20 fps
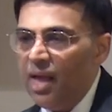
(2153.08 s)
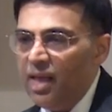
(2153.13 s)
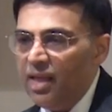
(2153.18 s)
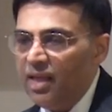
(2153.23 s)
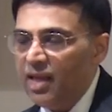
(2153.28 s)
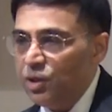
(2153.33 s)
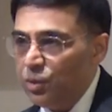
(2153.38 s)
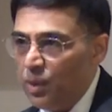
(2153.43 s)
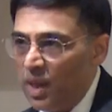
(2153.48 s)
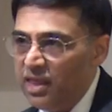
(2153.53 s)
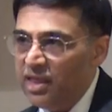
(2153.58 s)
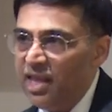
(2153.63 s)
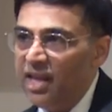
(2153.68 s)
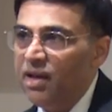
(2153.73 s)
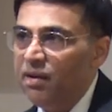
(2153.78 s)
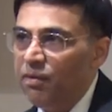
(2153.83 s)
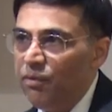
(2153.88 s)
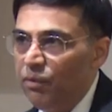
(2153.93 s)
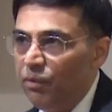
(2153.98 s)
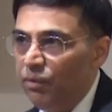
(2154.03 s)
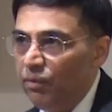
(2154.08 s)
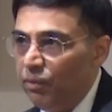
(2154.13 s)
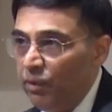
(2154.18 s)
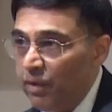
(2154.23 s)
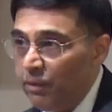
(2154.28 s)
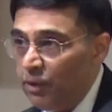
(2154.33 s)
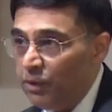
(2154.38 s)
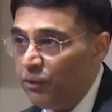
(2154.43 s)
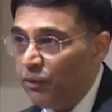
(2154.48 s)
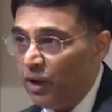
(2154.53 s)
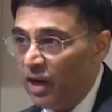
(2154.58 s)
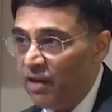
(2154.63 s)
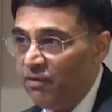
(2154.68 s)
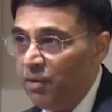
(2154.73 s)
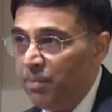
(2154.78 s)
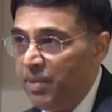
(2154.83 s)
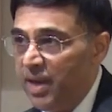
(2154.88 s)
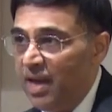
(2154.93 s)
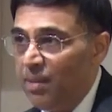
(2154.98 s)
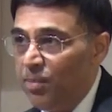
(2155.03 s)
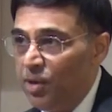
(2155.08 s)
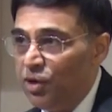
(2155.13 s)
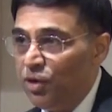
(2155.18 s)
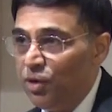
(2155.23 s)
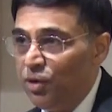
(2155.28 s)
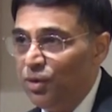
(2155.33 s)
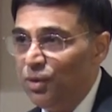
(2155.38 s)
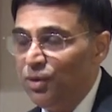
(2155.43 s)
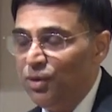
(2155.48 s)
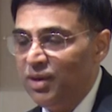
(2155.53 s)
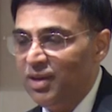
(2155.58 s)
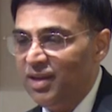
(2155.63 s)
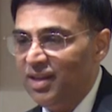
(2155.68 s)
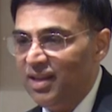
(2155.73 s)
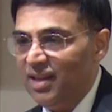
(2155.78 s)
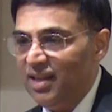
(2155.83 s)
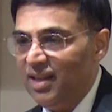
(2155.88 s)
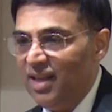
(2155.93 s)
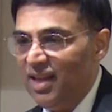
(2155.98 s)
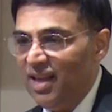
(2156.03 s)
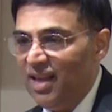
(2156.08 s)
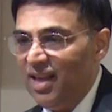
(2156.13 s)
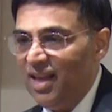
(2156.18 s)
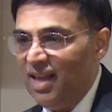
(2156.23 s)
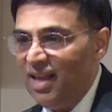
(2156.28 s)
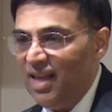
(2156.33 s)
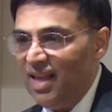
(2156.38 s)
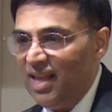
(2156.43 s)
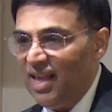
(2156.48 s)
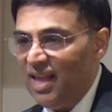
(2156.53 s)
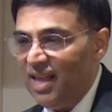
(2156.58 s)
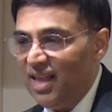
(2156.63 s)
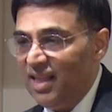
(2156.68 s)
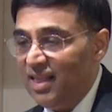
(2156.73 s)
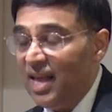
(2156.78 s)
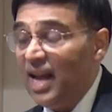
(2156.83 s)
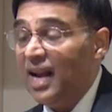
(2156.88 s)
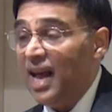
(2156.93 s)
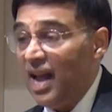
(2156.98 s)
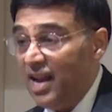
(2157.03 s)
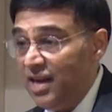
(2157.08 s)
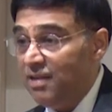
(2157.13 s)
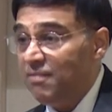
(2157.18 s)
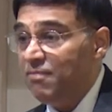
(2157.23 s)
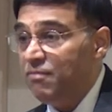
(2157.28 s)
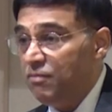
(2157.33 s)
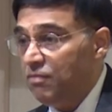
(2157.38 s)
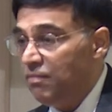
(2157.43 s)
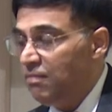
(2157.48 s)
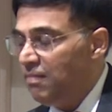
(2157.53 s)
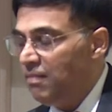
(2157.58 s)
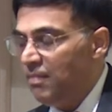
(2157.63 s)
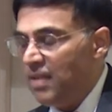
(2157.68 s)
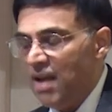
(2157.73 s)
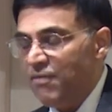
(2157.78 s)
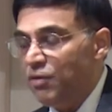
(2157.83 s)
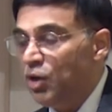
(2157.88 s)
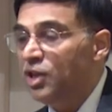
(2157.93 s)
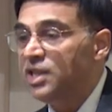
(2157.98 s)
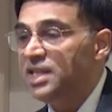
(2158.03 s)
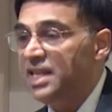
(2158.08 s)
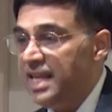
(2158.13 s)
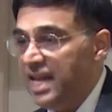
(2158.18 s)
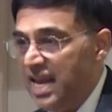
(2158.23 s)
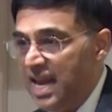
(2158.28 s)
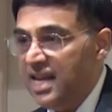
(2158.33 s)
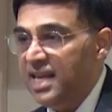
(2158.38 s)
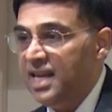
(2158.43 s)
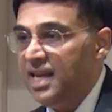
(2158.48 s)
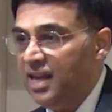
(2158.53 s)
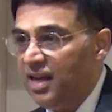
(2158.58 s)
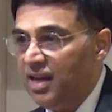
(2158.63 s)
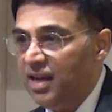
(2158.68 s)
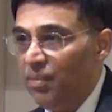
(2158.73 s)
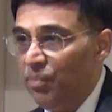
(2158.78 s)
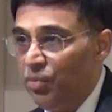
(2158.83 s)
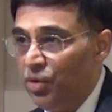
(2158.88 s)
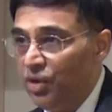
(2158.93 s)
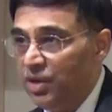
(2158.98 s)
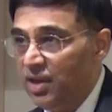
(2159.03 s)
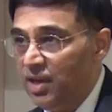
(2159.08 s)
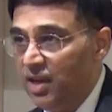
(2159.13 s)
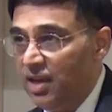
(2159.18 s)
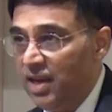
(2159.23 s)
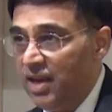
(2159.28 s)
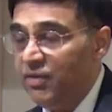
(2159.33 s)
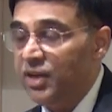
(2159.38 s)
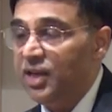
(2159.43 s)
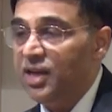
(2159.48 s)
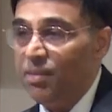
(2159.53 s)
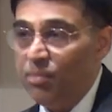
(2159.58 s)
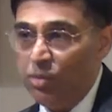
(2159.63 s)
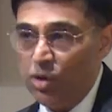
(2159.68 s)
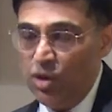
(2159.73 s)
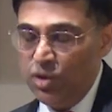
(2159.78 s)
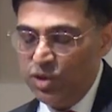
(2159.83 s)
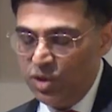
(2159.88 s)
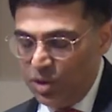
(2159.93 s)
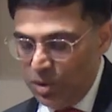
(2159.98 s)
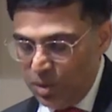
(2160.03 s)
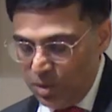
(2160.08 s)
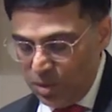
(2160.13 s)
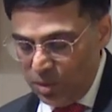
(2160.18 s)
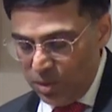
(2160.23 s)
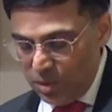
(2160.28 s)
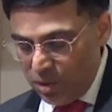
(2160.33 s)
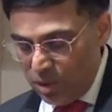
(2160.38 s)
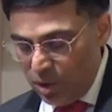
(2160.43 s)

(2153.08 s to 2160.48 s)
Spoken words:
is one thing we will forever be able to do that I've not seen any computer even come close to